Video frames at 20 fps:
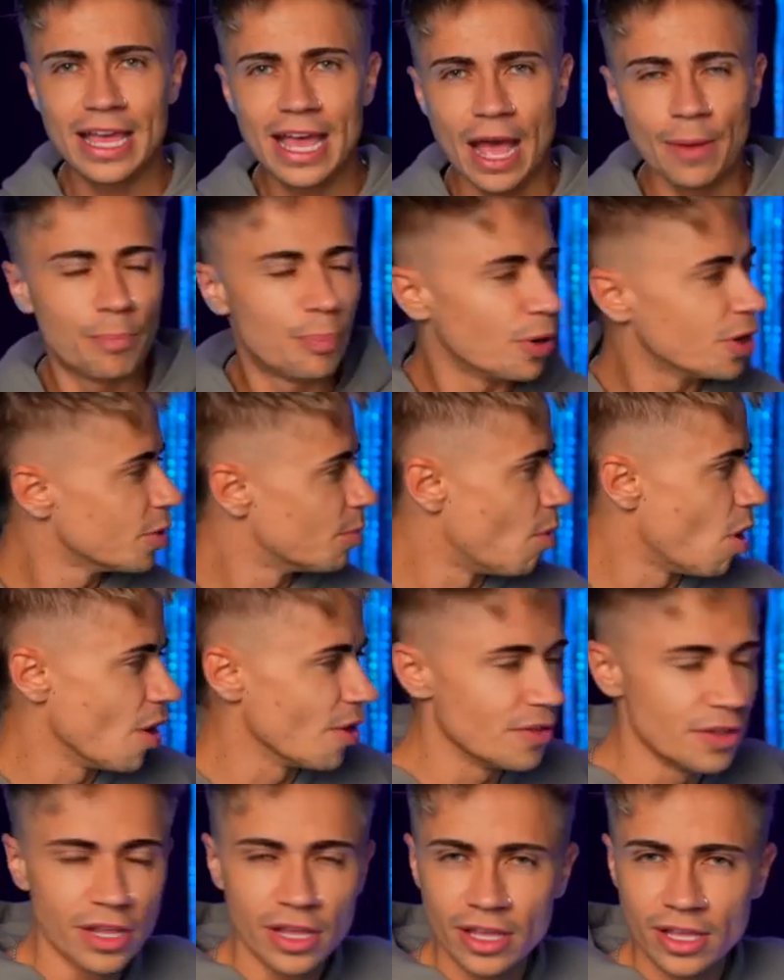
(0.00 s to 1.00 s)
and put them
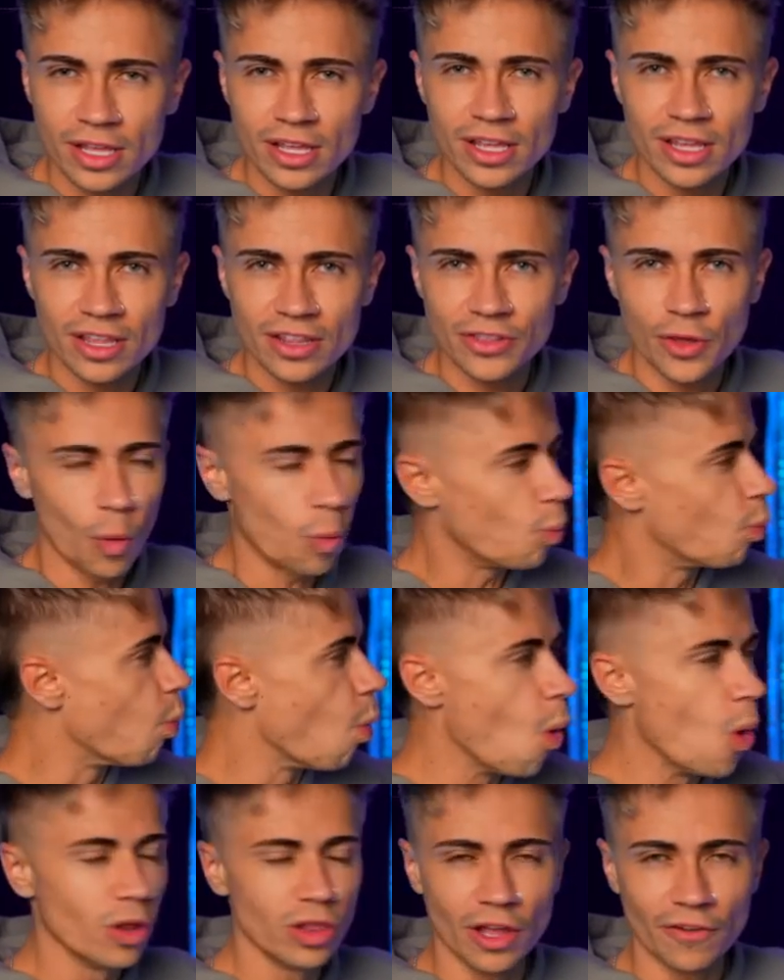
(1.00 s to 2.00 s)
on the
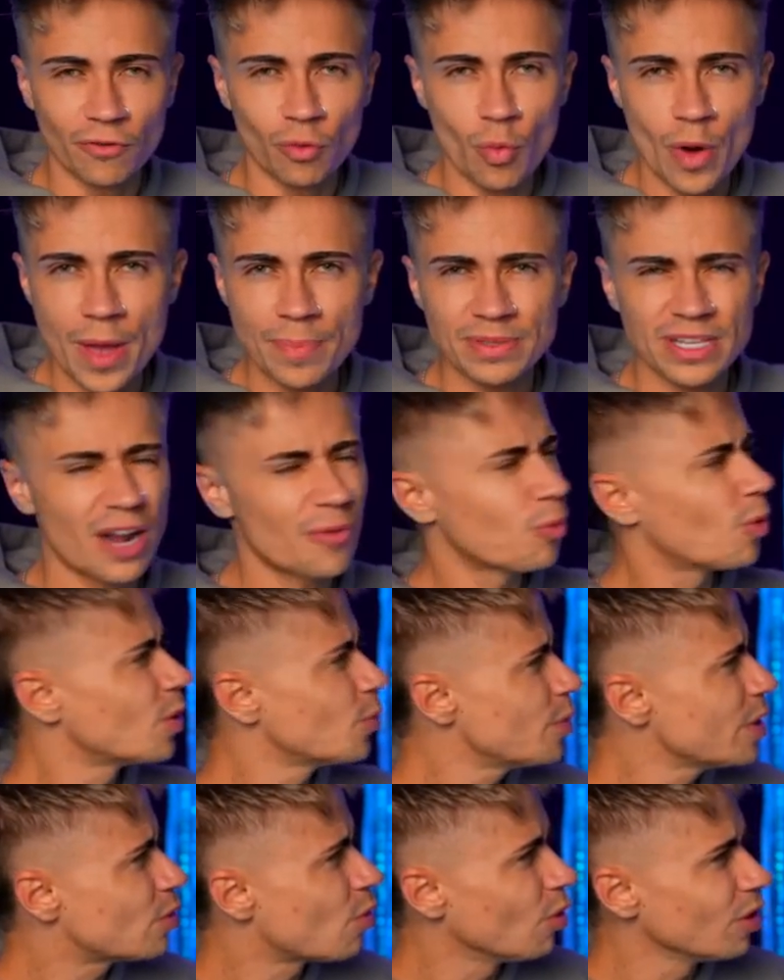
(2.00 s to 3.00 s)
wall of whips. What do
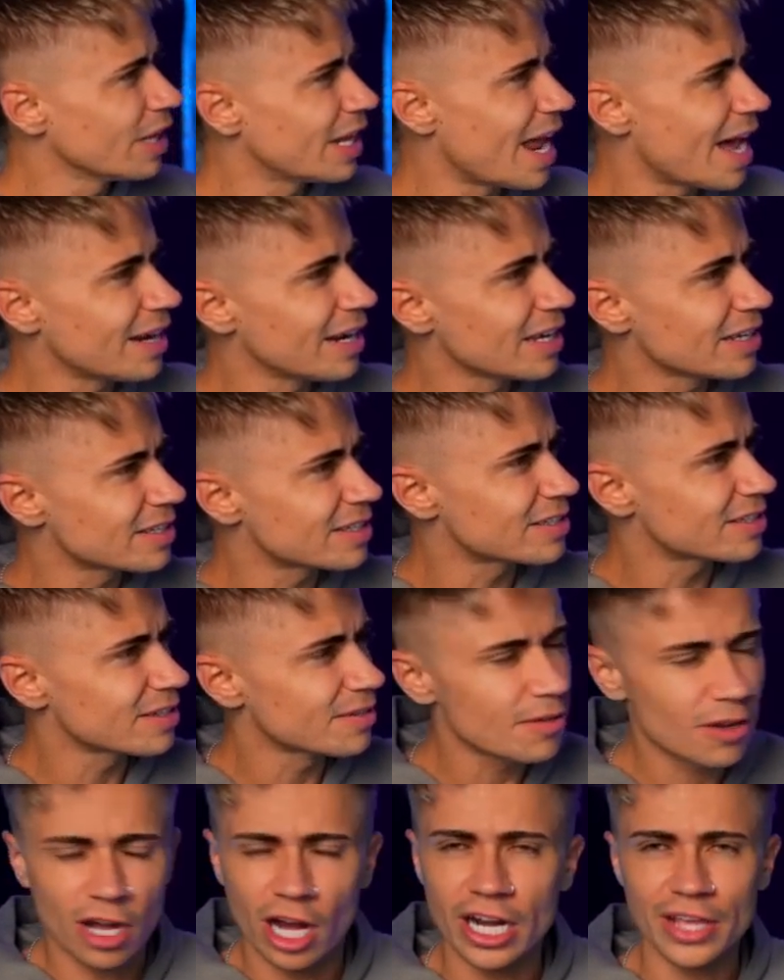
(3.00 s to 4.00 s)
we call it, Alex?
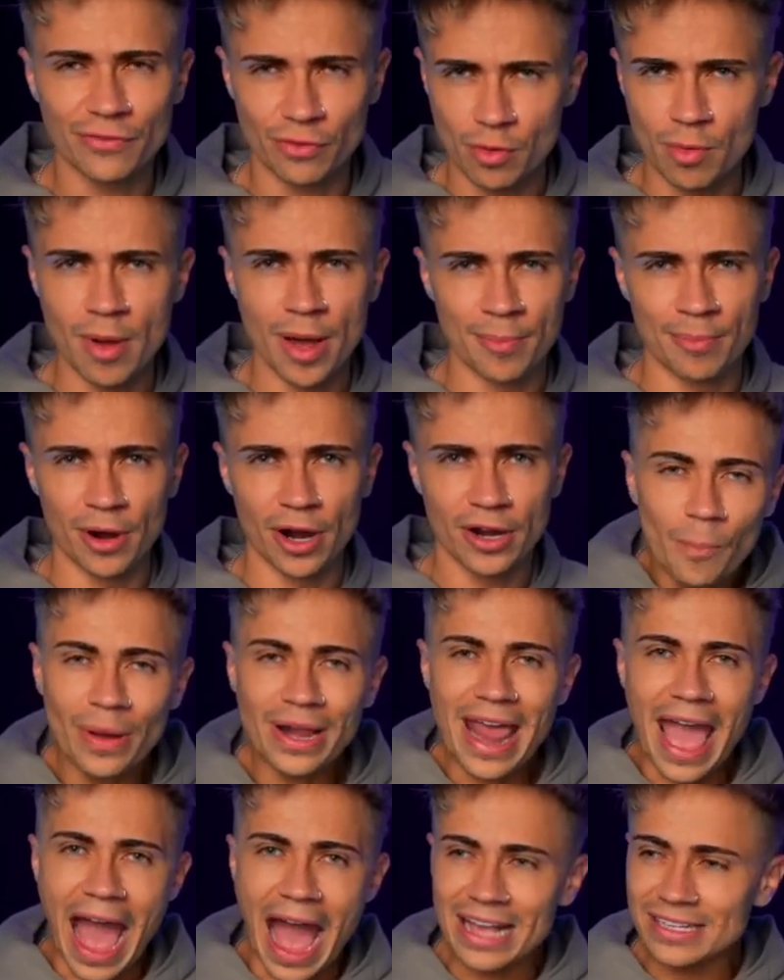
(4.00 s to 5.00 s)
Can't even remember. But
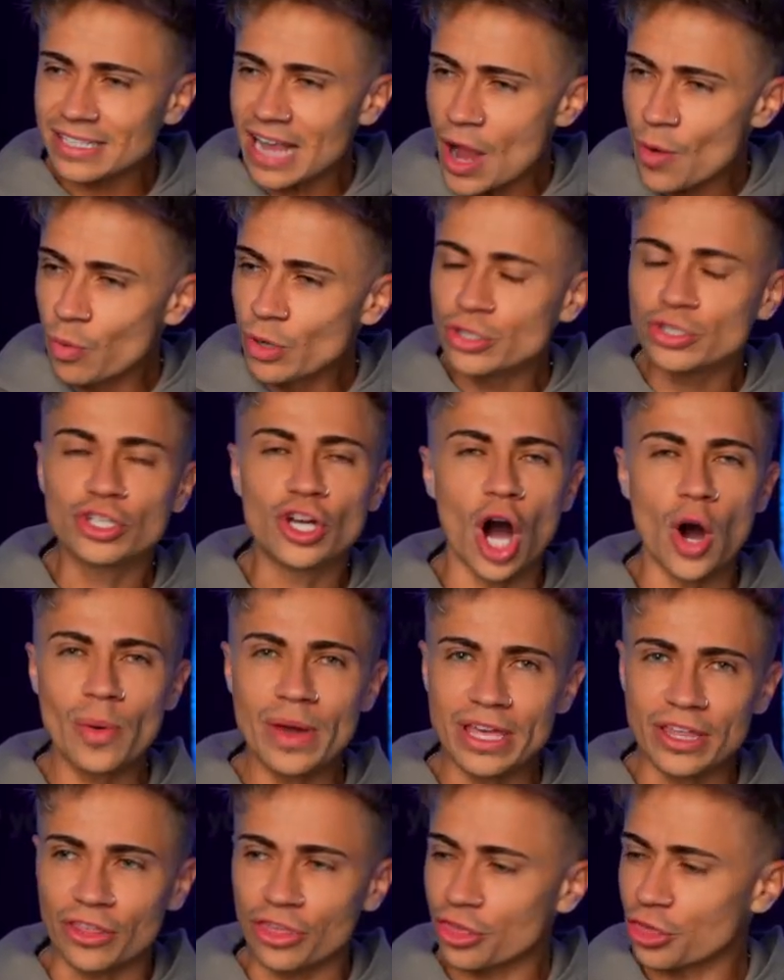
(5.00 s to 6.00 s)
as I was
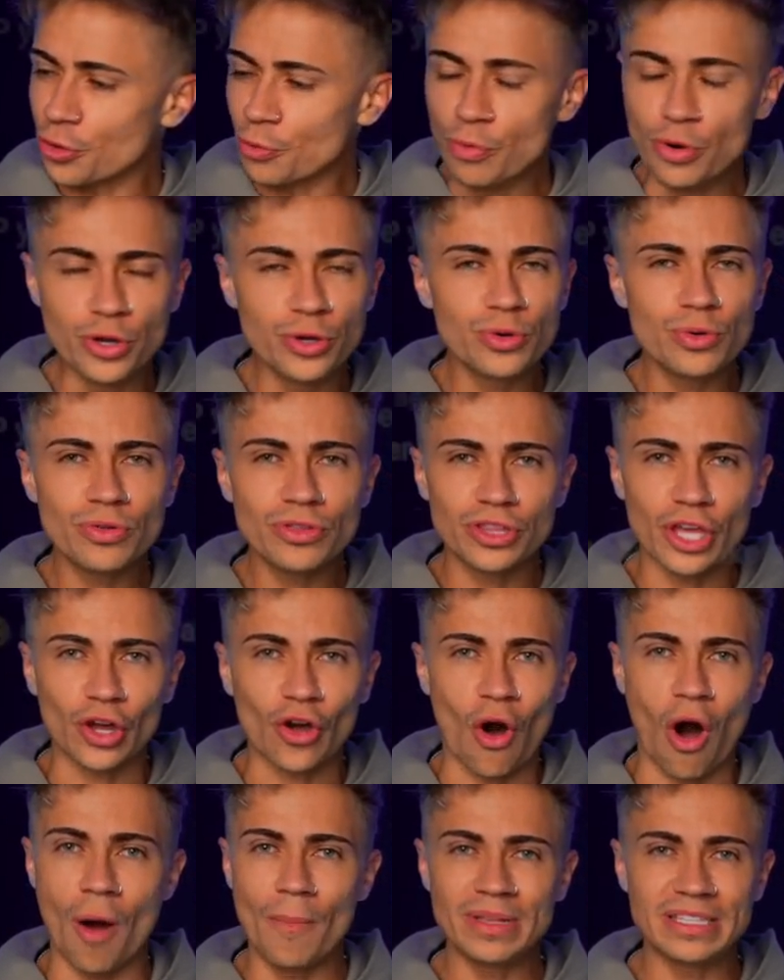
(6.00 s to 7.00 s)
going through the
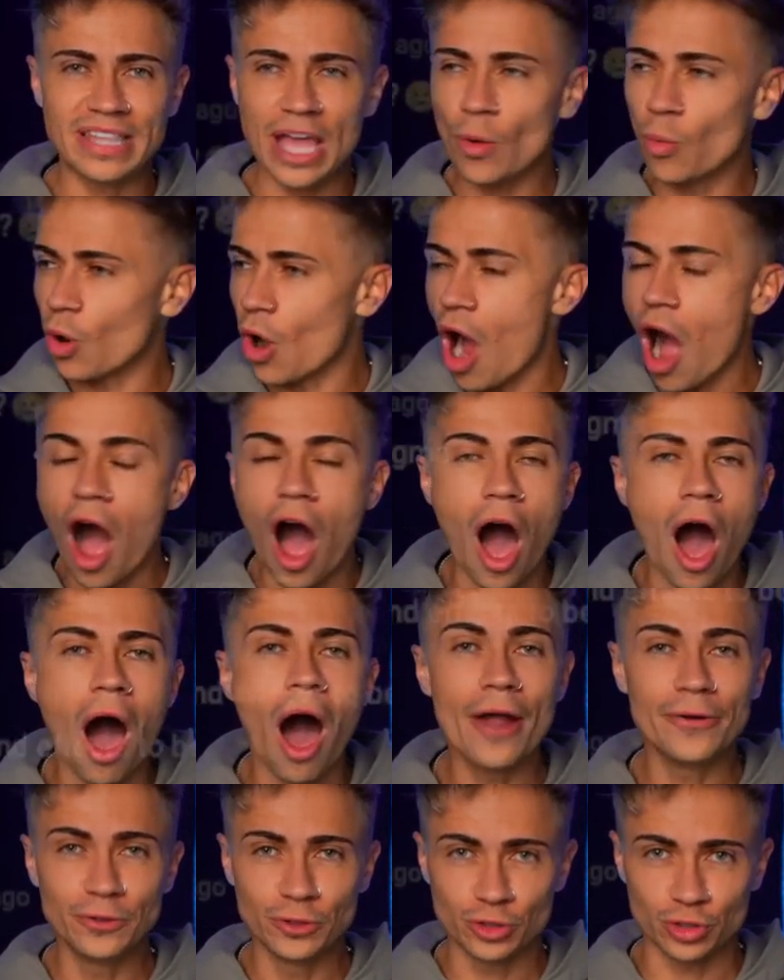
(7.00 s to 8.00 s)
comments, there were
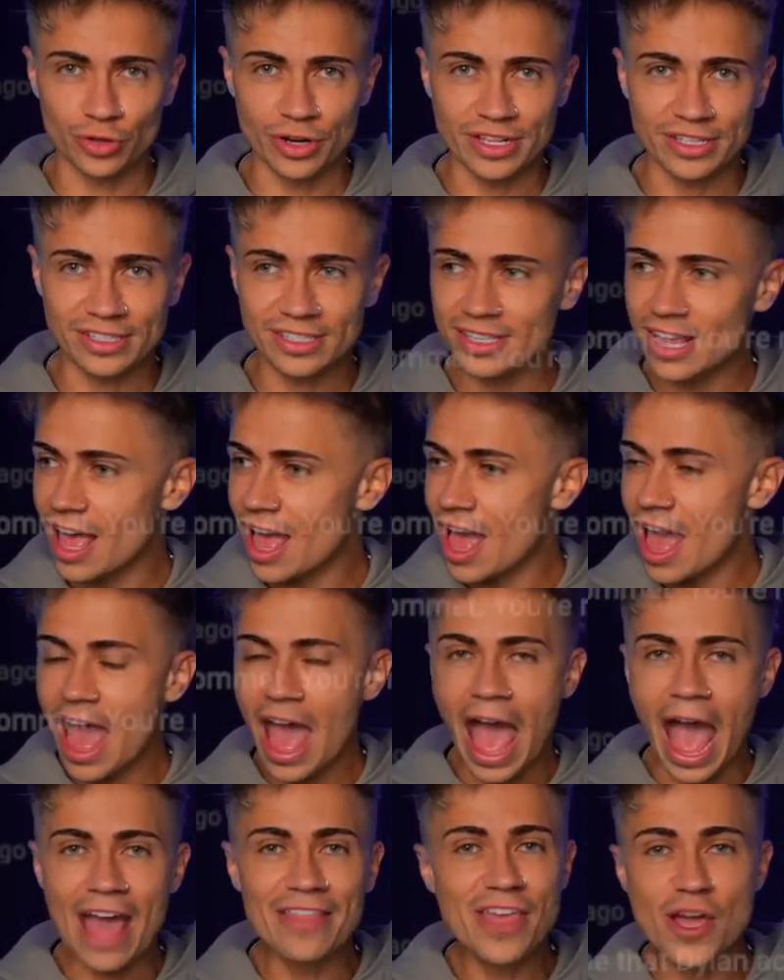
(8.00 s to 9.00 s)
hundreds,
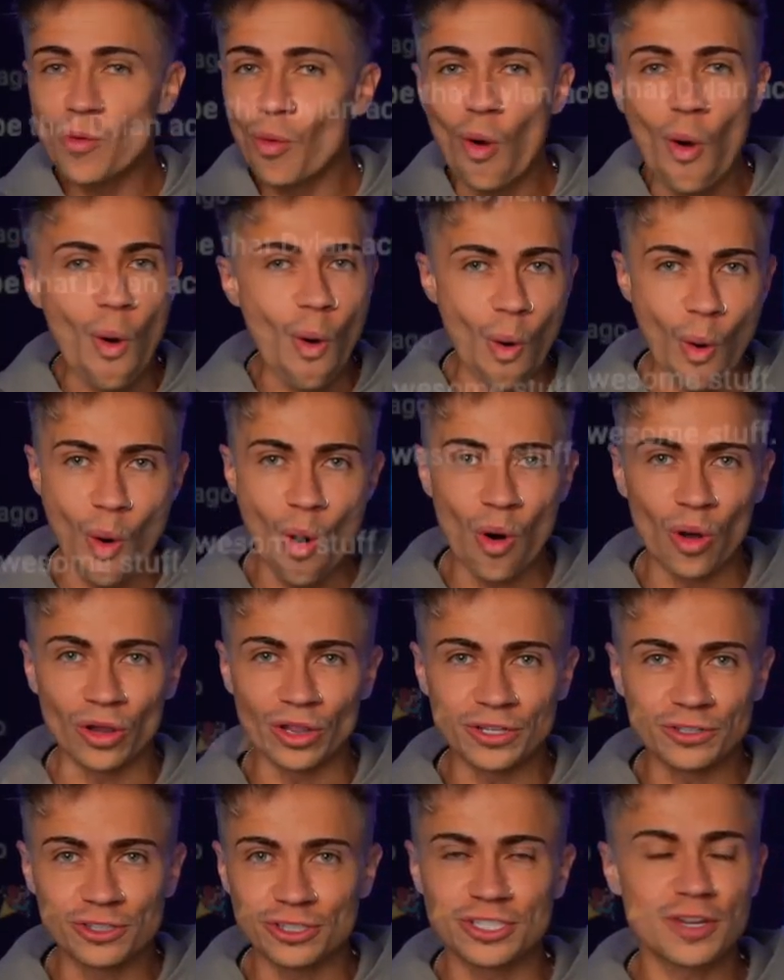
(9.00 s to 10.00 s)
and they were
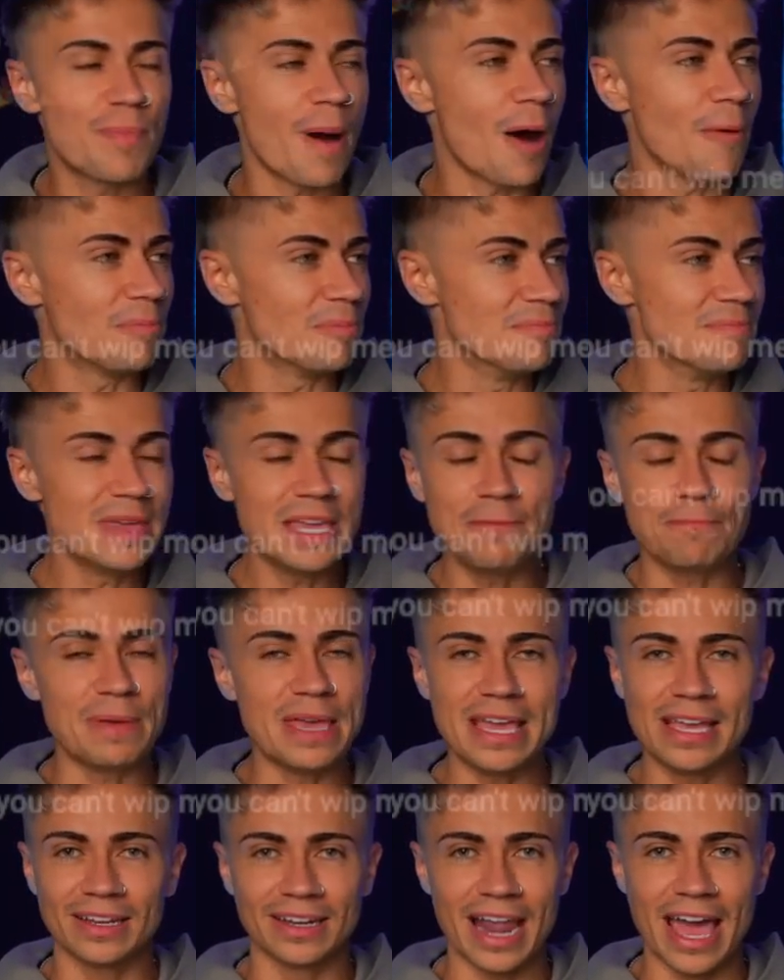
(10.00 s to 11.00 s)
all just about me
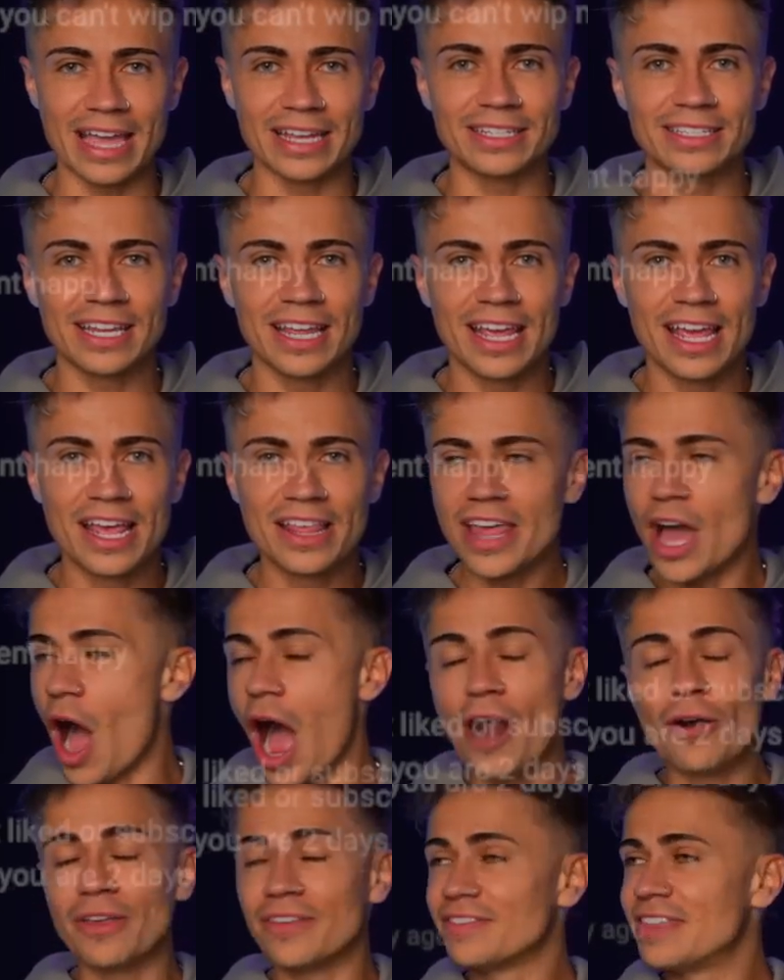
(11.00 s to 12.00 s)
being late. Now,
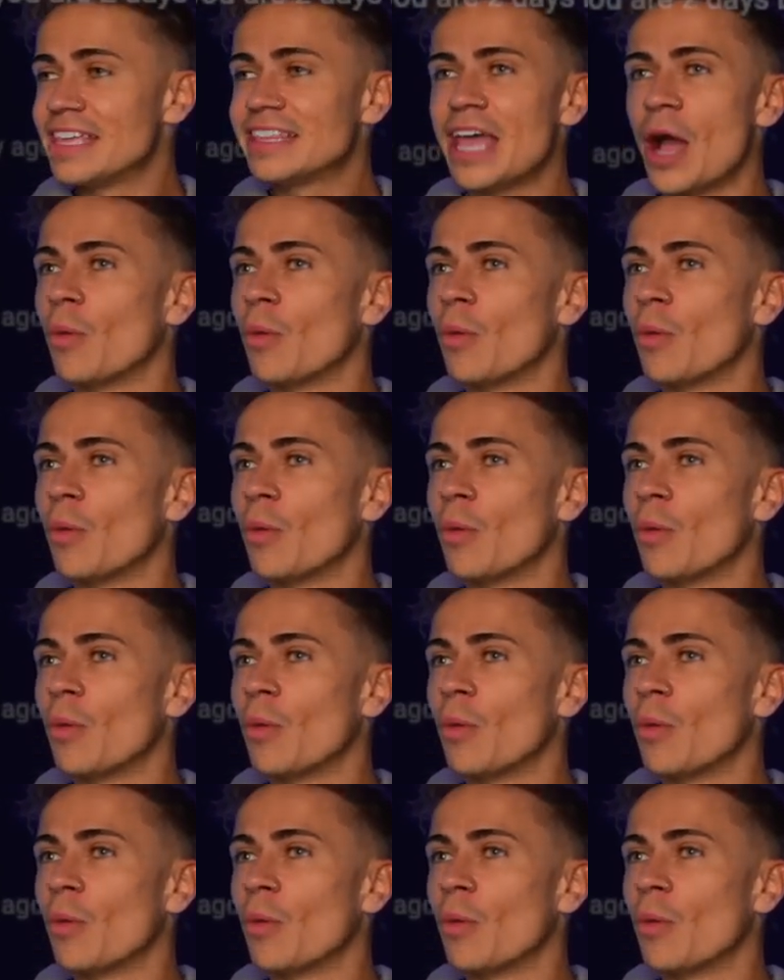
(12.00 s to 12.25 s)
I don't even think there